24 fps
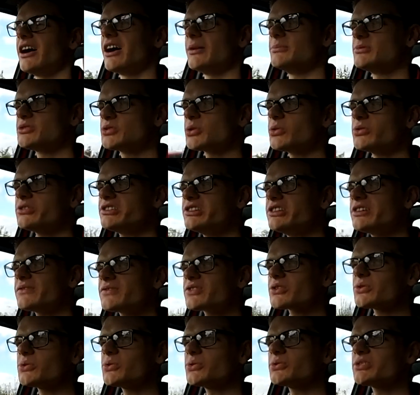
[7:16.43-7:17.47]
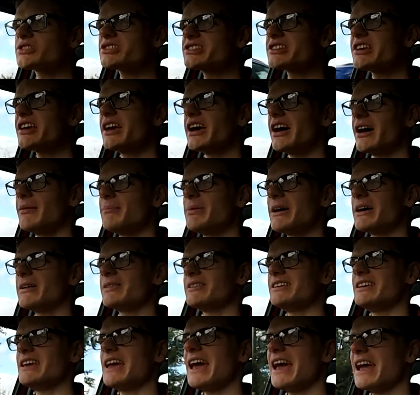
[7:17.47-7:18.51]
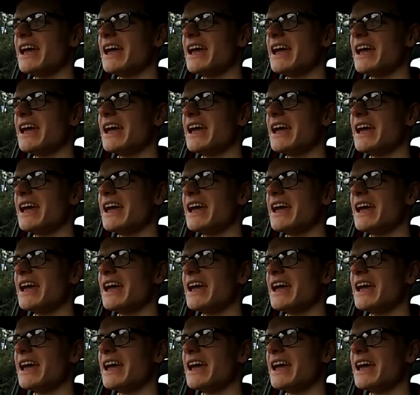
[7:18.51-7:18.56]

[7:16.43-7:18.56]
I'm talking, of course, about the